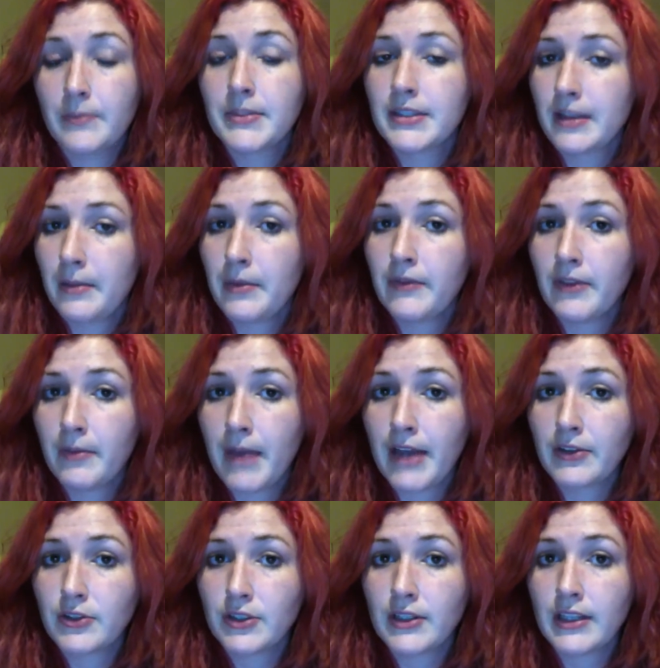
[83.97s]
Some of them
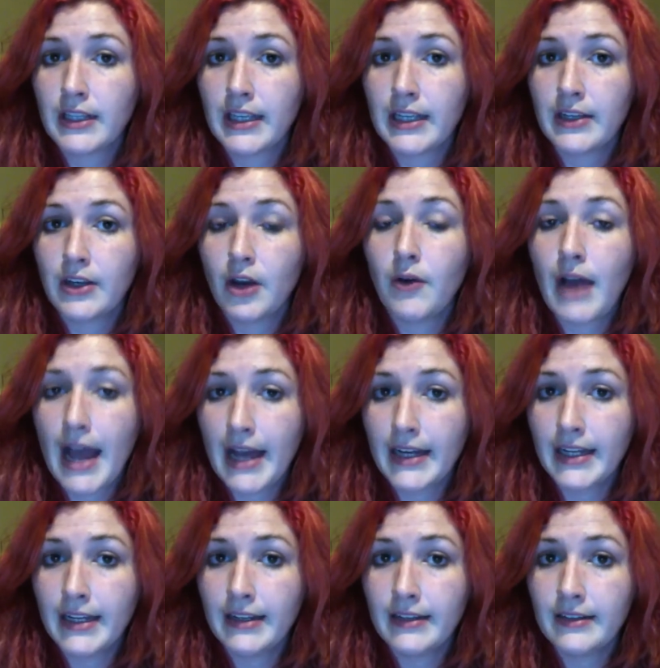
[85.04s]
actually go at
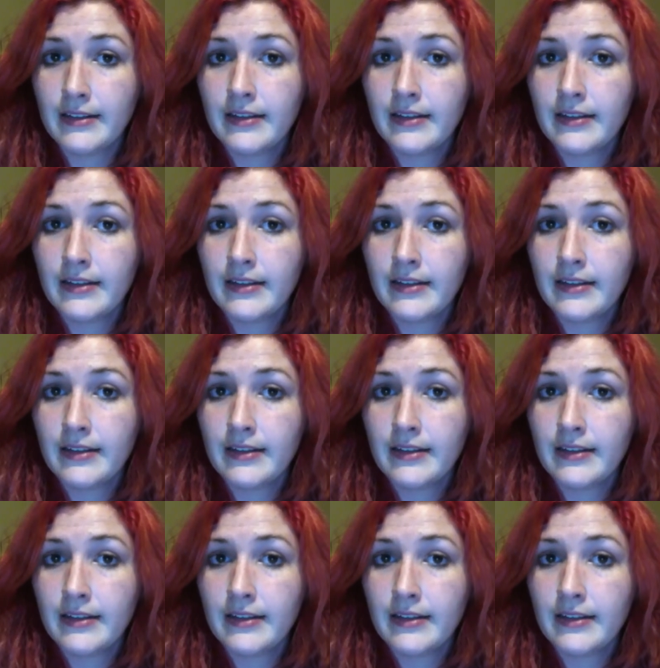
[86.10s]
it